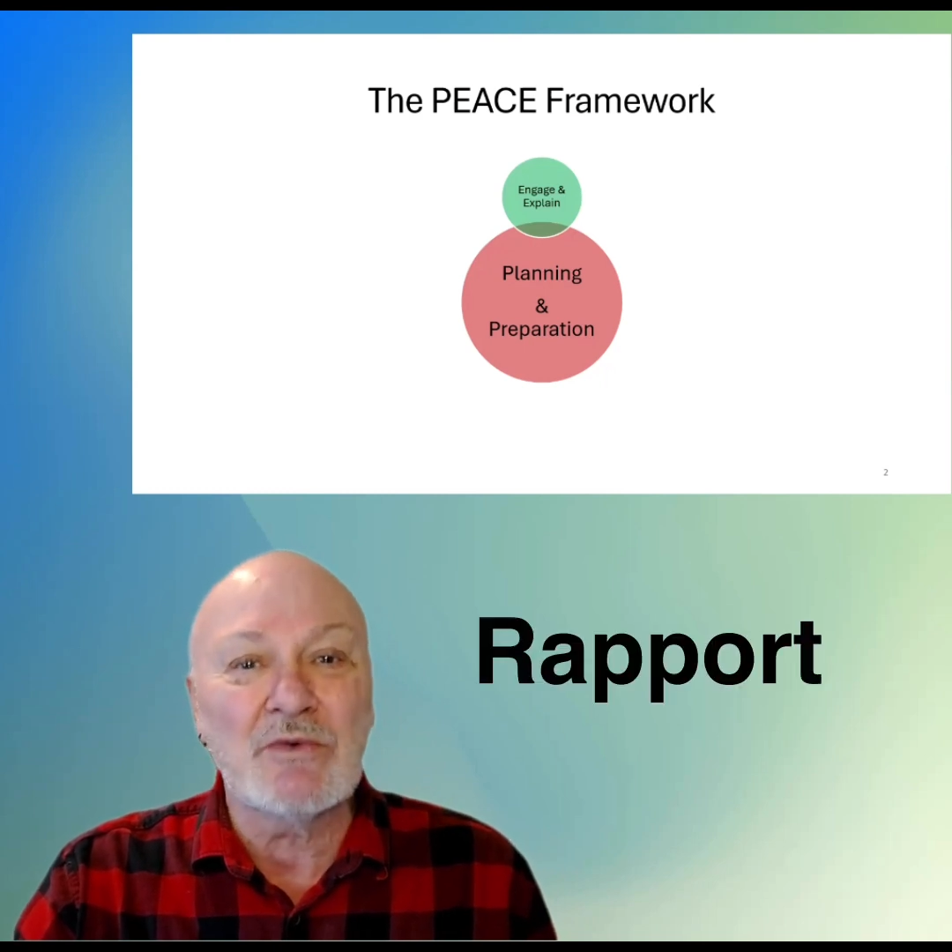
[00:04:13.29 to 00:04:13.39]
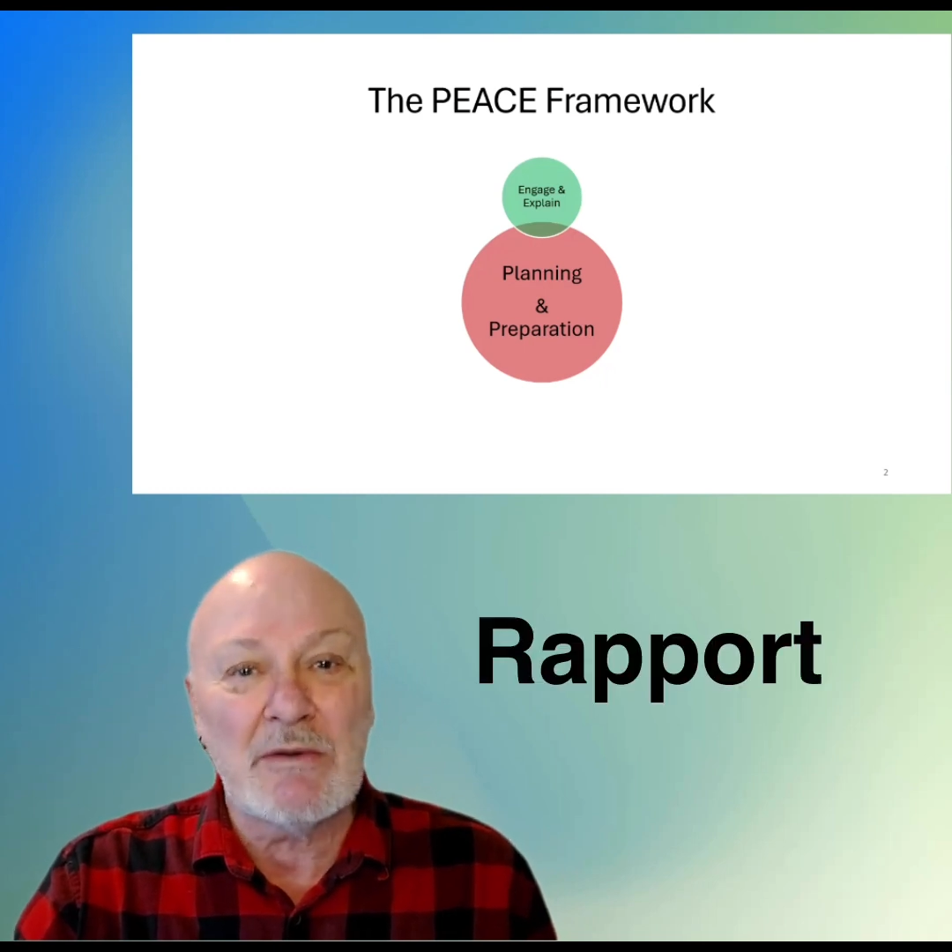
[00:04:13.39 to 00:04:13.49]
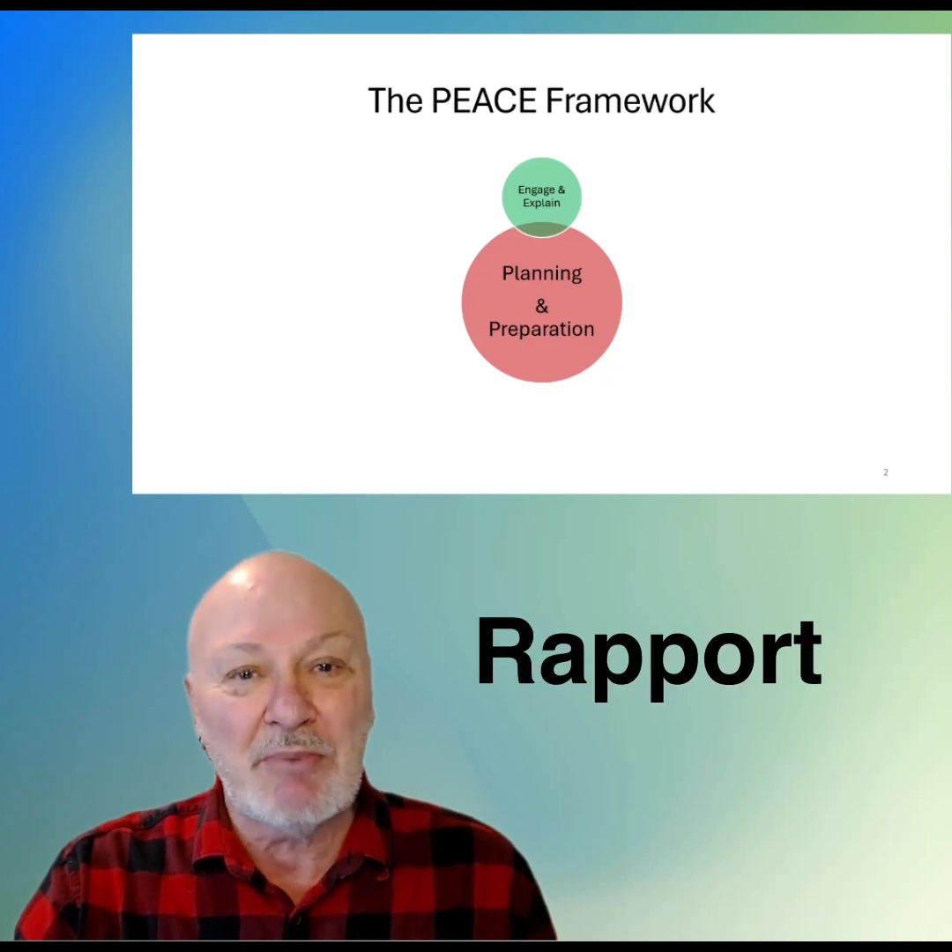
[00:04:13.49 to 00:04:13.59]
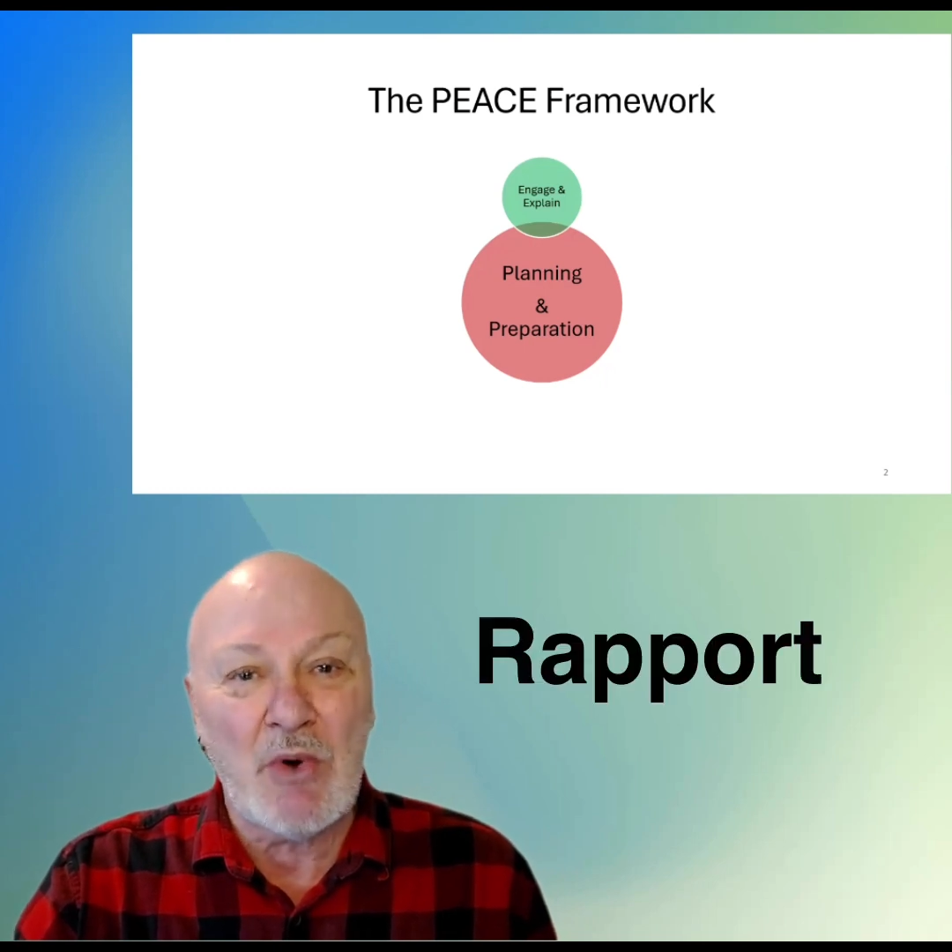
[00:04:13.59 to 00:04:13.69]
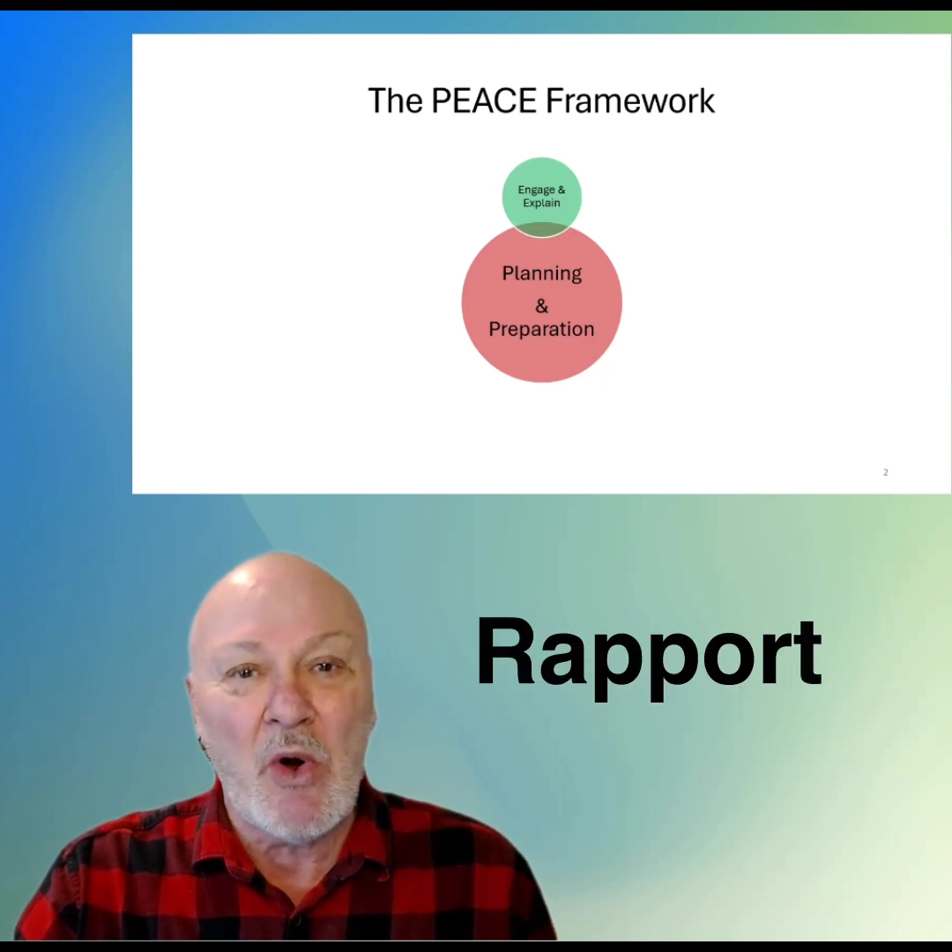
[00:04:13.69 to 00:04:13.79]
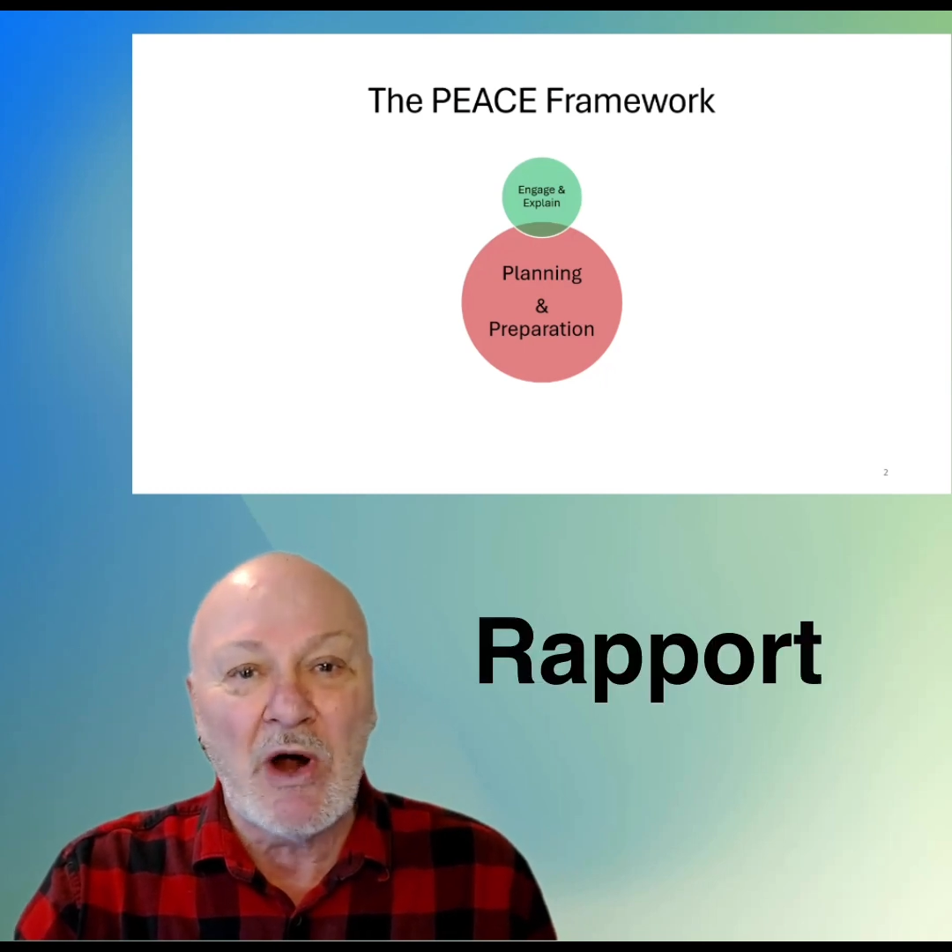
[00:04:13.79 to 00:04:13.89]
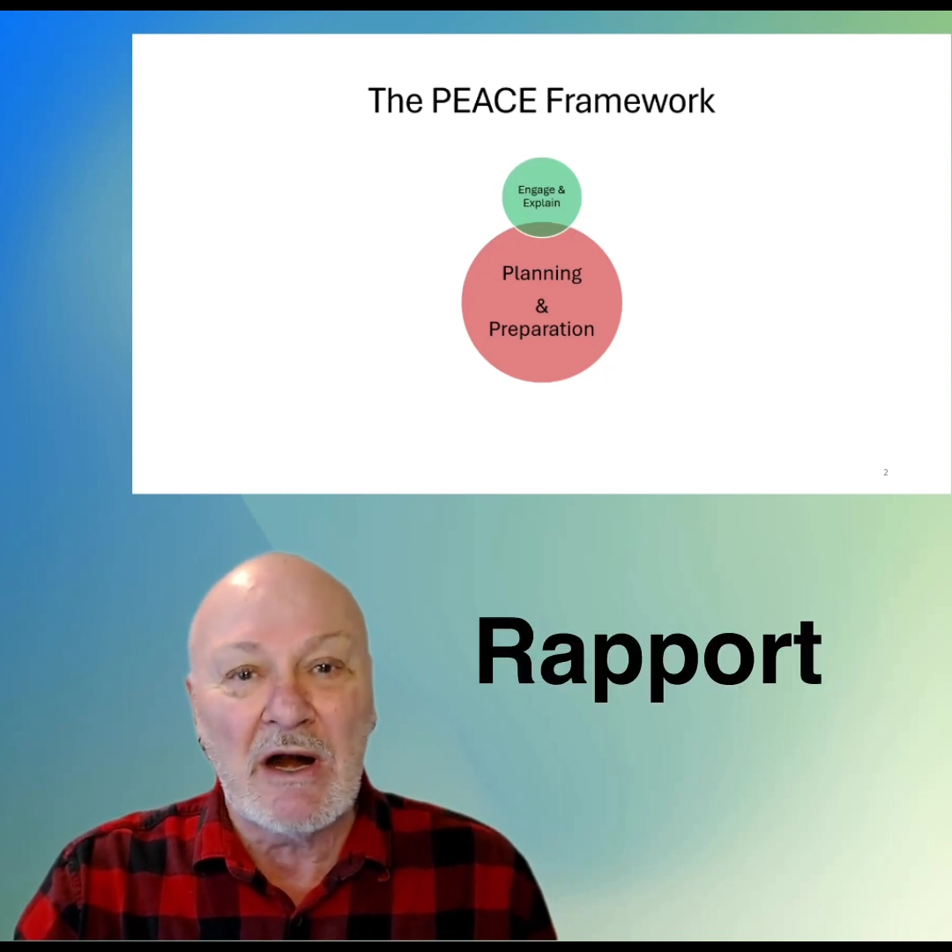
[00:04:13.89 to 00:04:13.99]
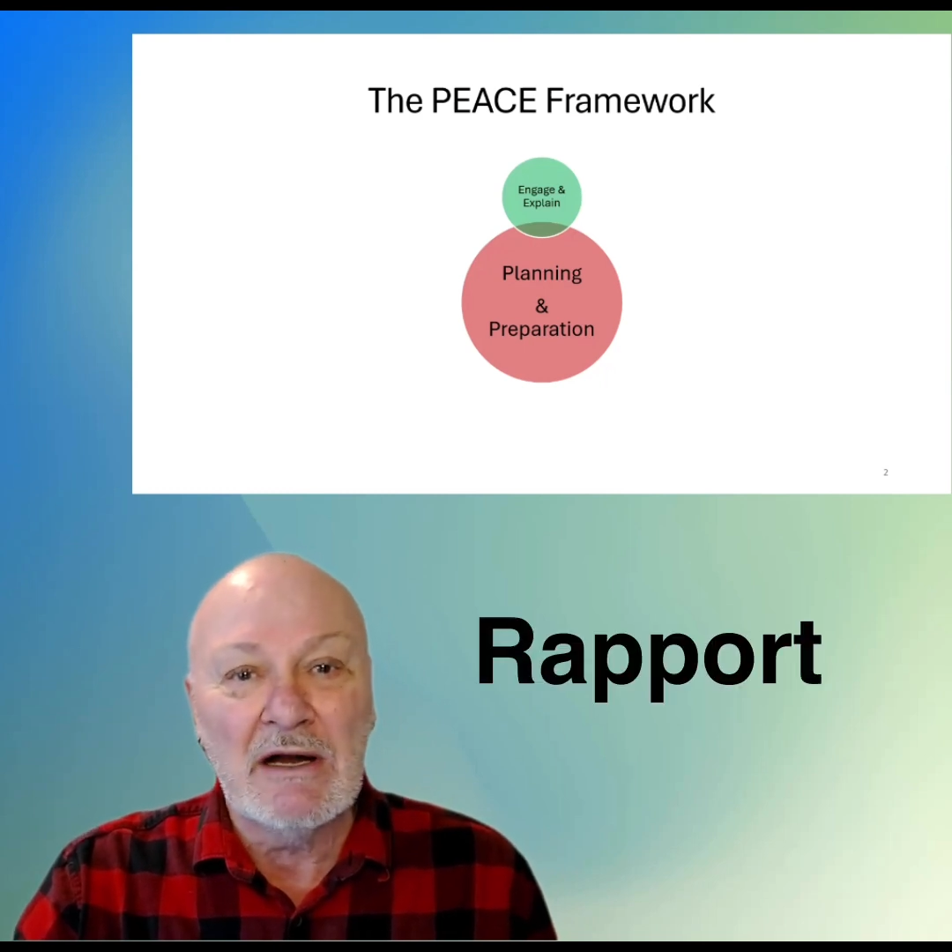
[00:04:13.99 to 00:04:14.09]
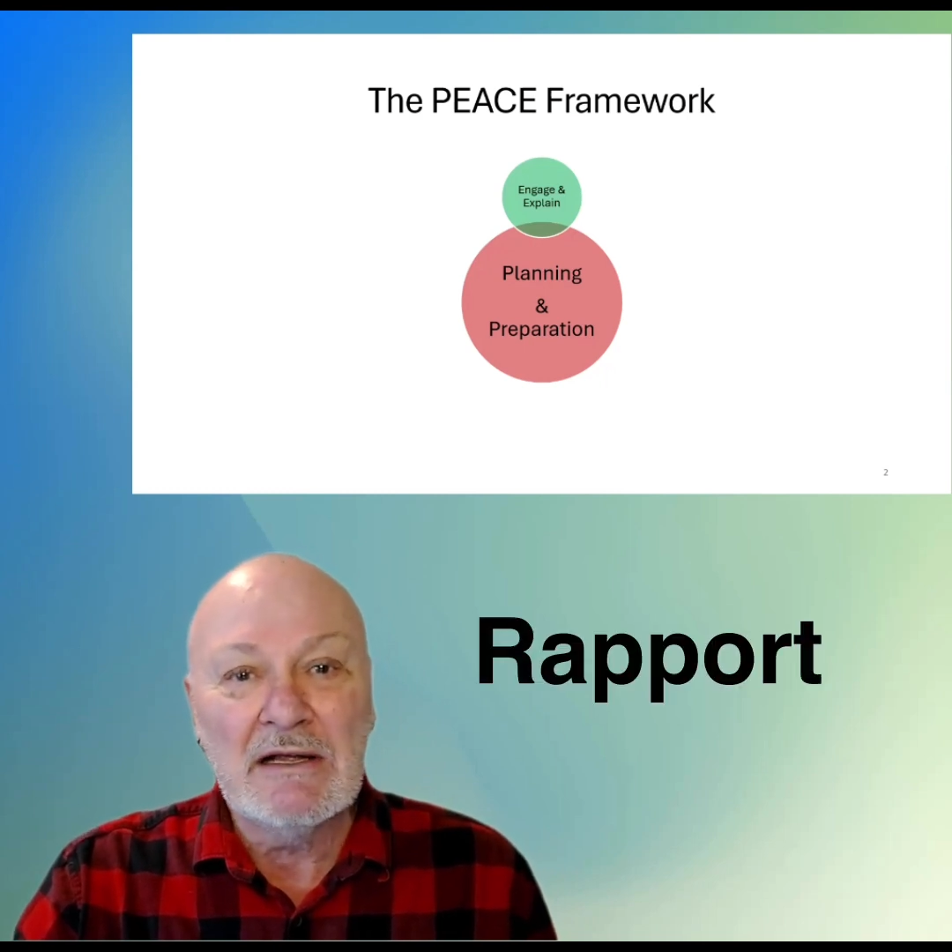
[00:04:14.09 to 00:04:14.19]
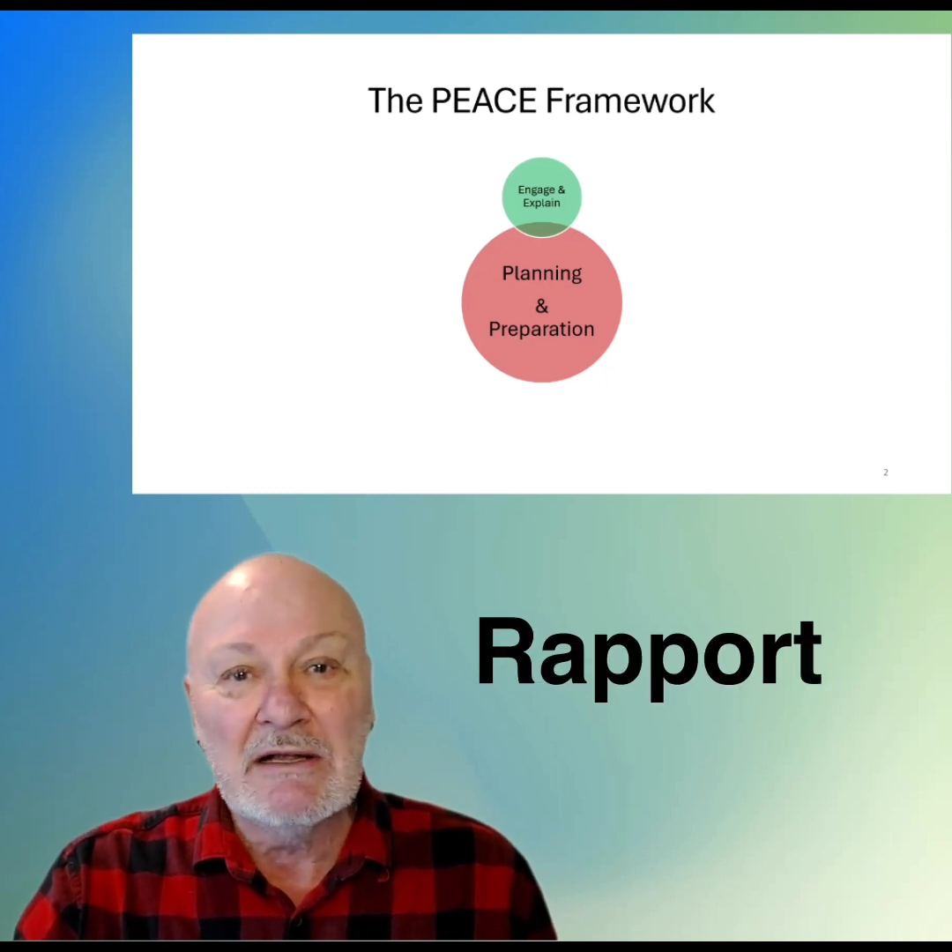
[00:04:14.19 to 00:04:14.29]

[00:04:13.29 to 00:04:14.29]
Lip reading: rapport.